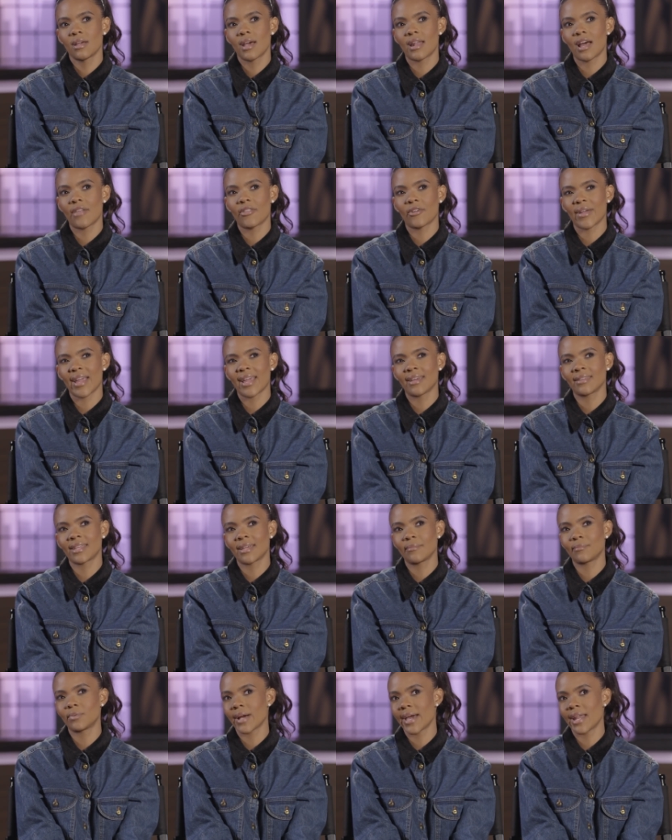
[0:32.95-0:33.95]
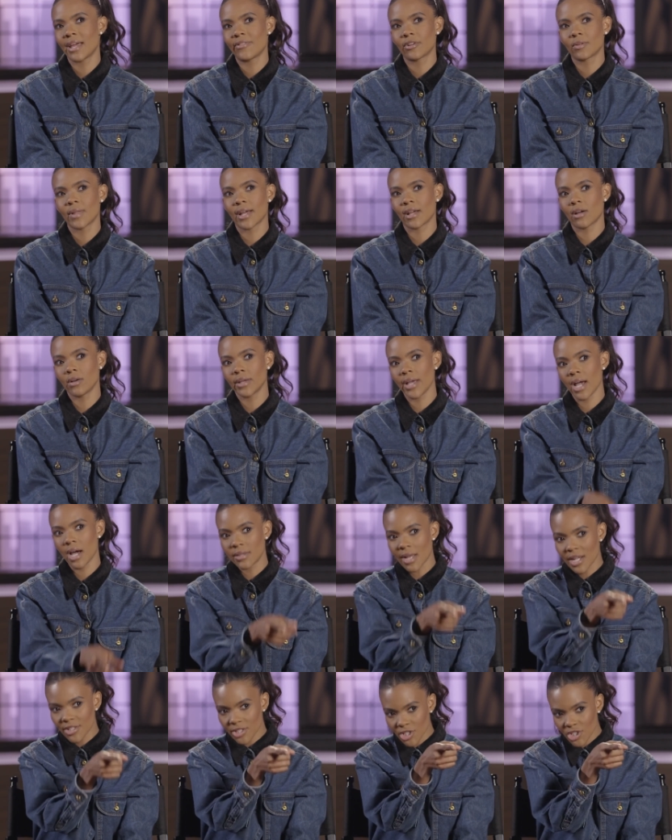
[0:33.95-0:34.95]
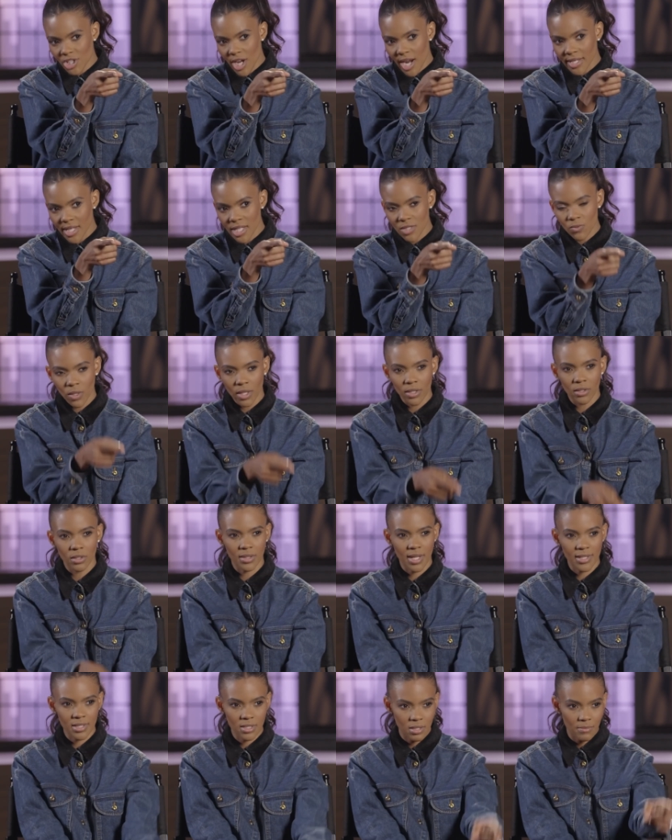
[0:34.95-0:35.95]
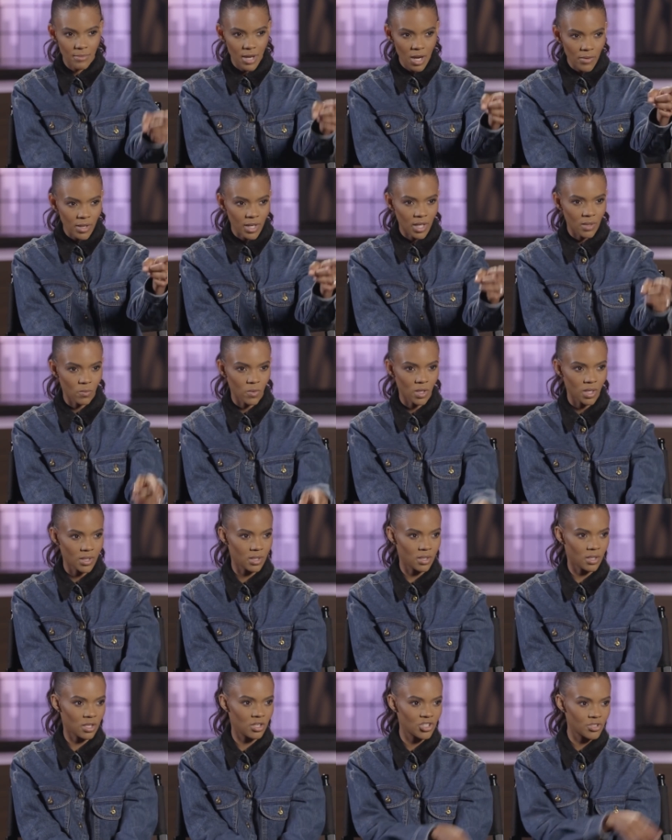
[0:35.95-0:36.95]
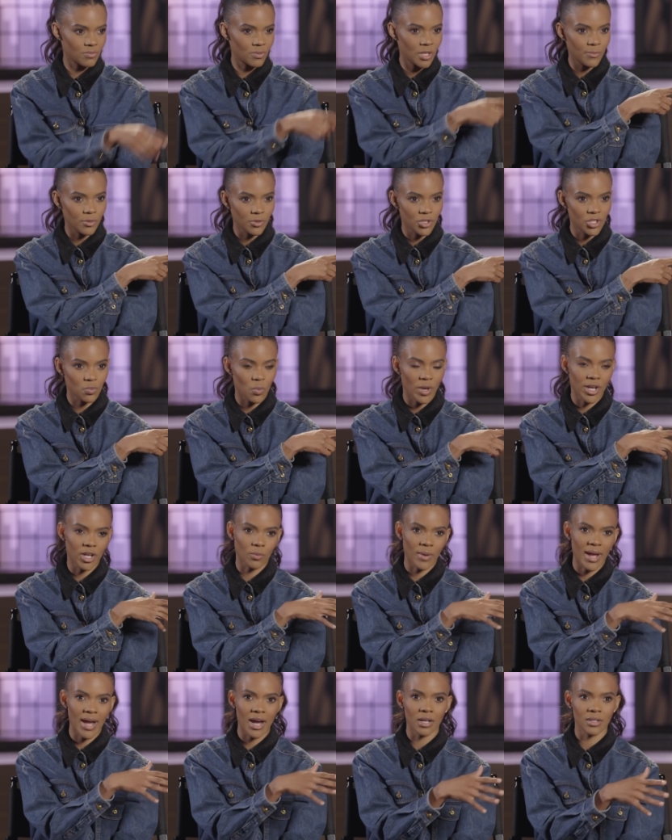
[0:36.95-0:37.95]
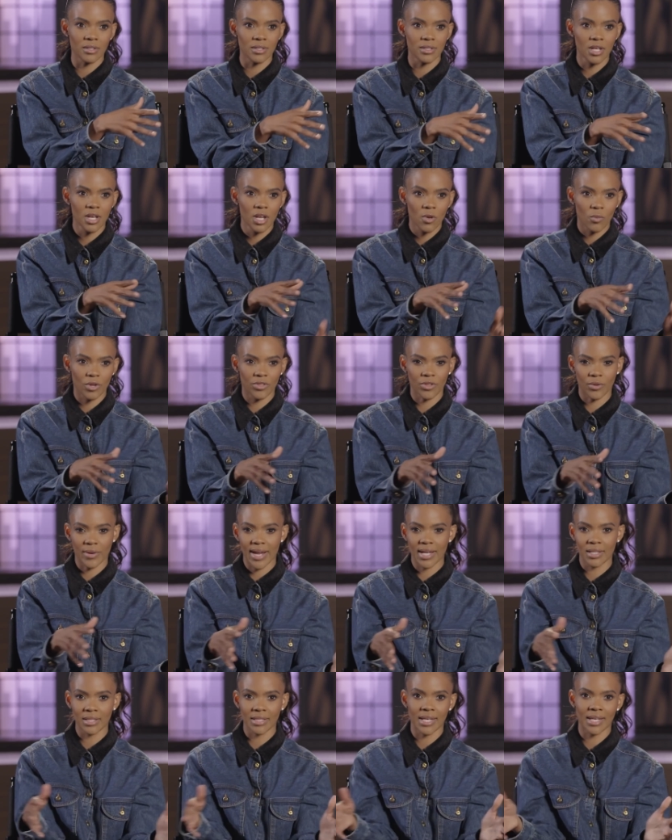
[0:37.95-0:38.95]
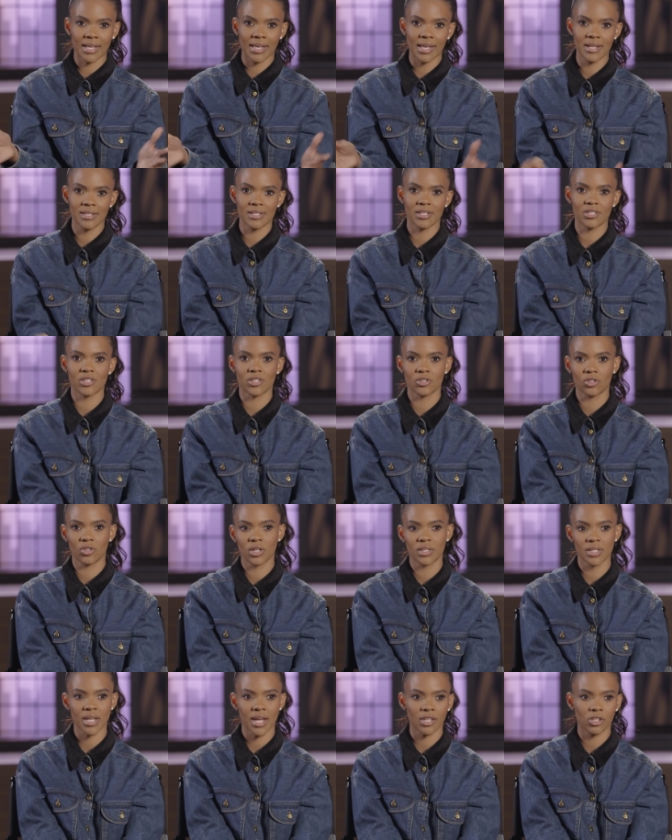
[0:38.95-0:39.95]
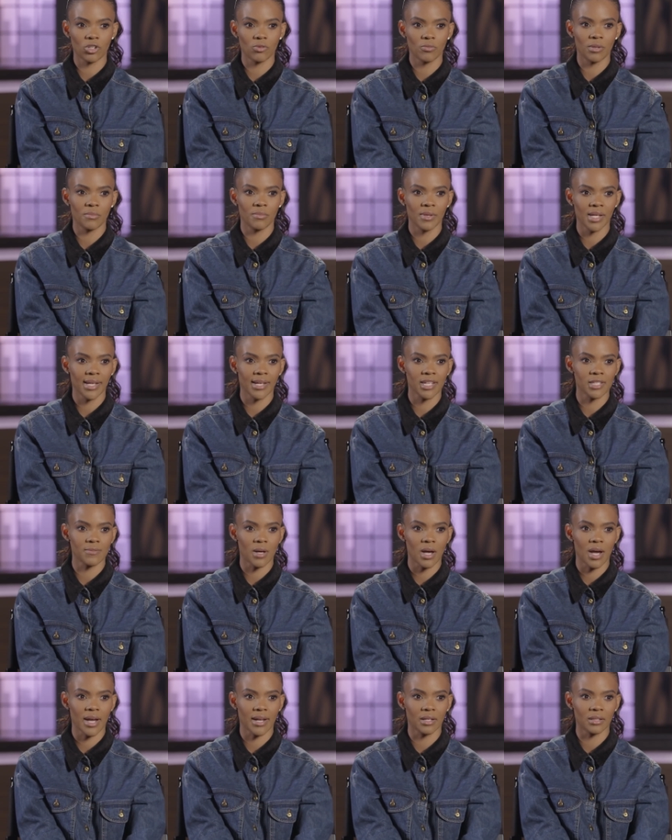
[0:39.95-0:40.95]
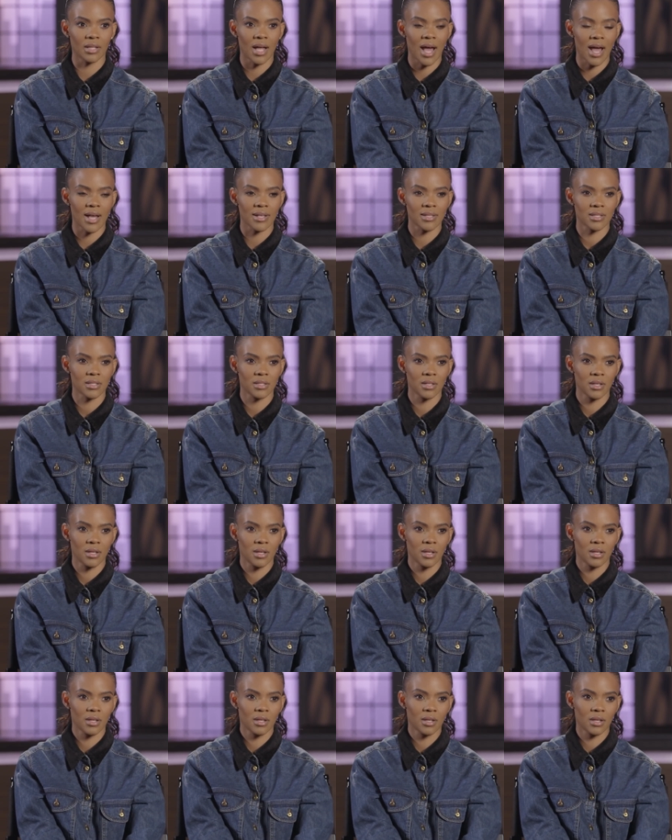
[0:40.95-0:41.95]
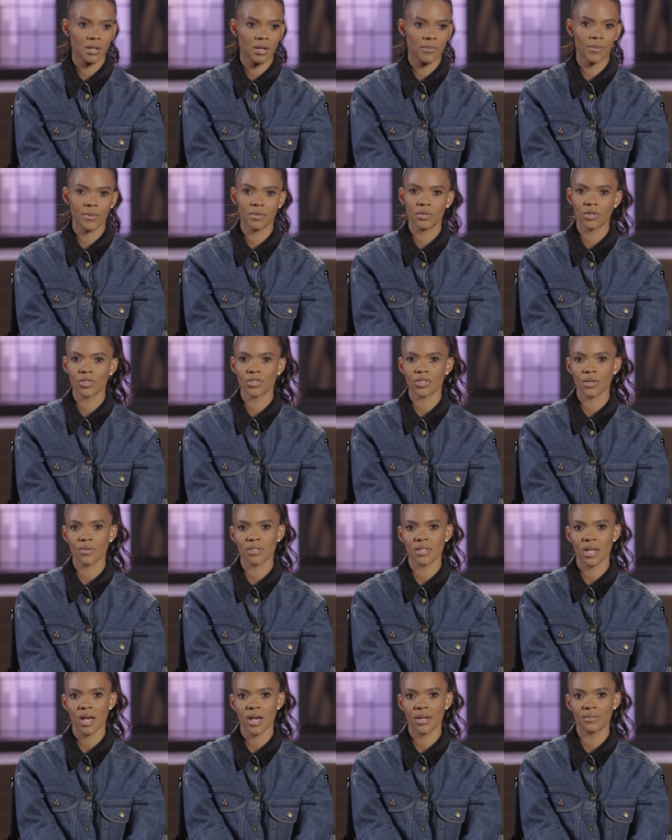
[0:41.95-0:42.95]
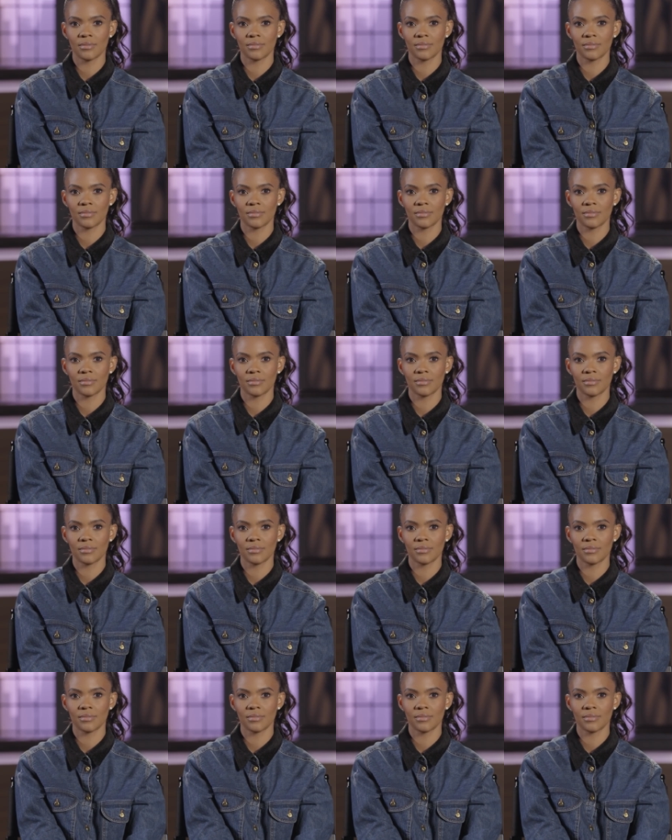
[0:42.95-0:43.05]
and on their alien planet, they're like, oh yeah, that's a Chinese one, oh, that's an American one. And people just went around with their alien kids and just looked at human beings behind glass. And we would look so sad.